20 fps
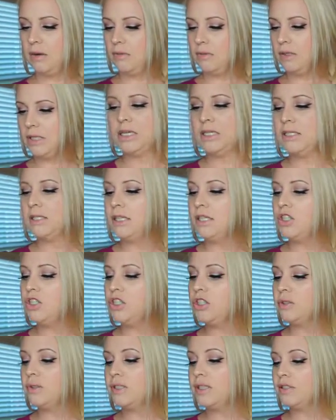a
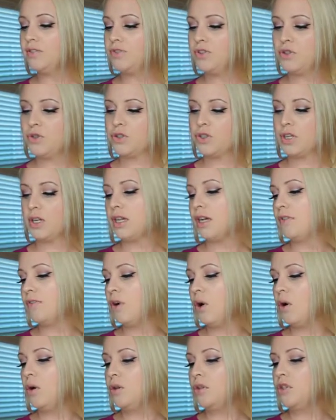sensuous fusion of
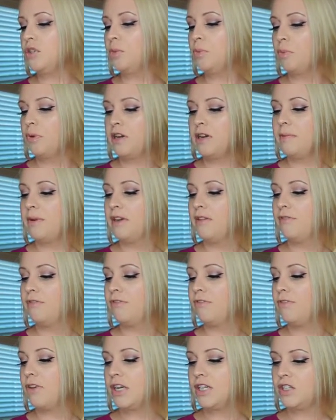ultra premium
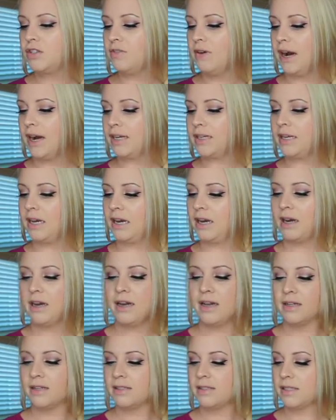French vodka
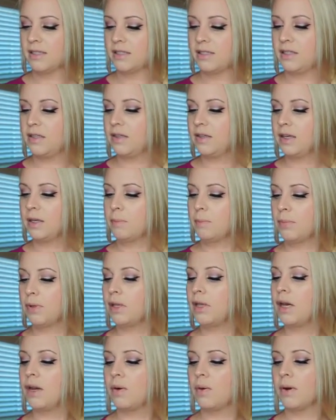and Sicilian
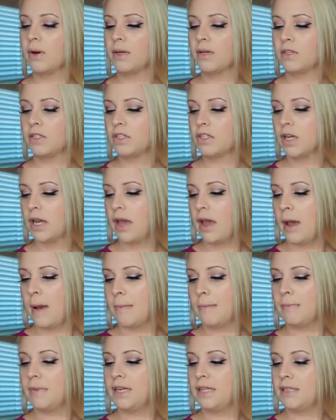blood orange
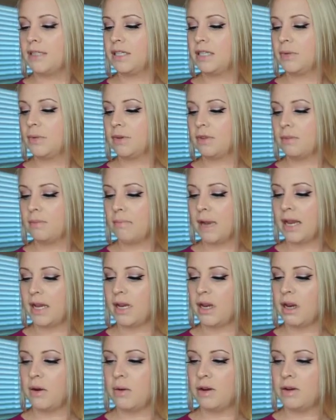mingling with
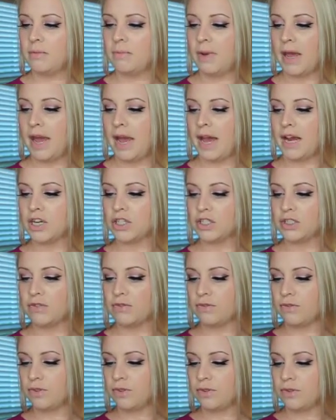mango and passion
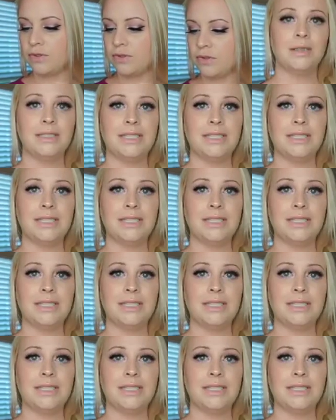fruit.